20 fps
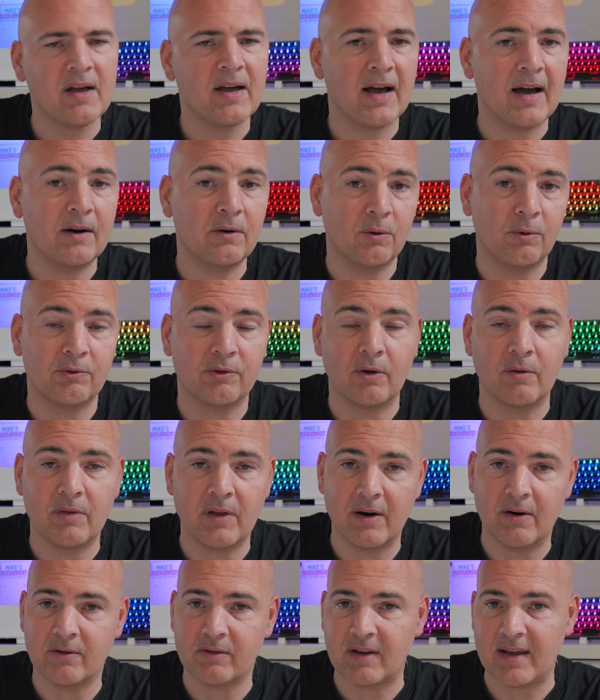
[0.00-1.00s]
and also
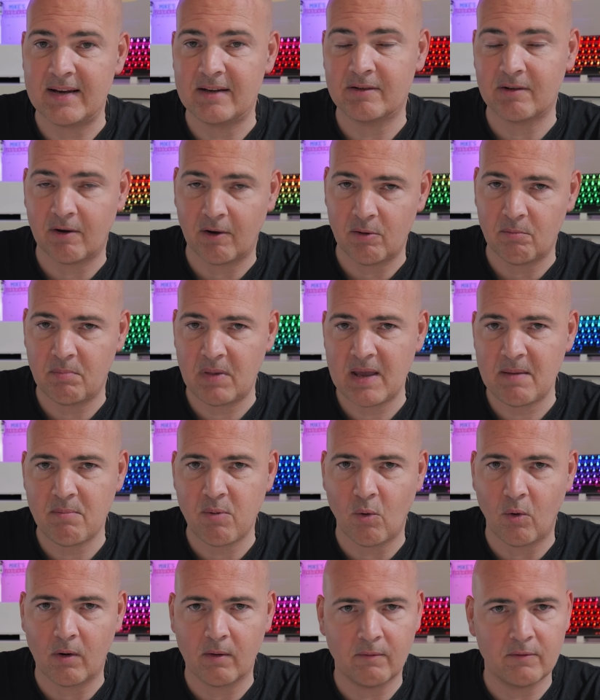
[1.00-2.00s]
there's a Type B
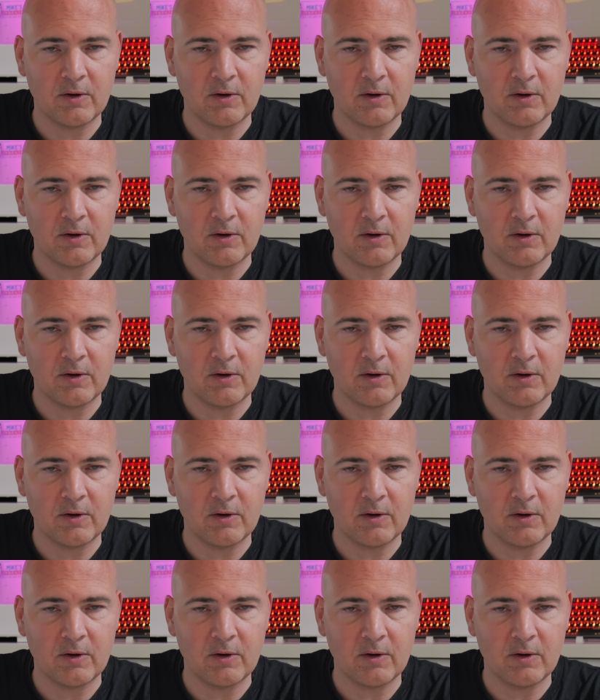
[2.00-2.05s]
port,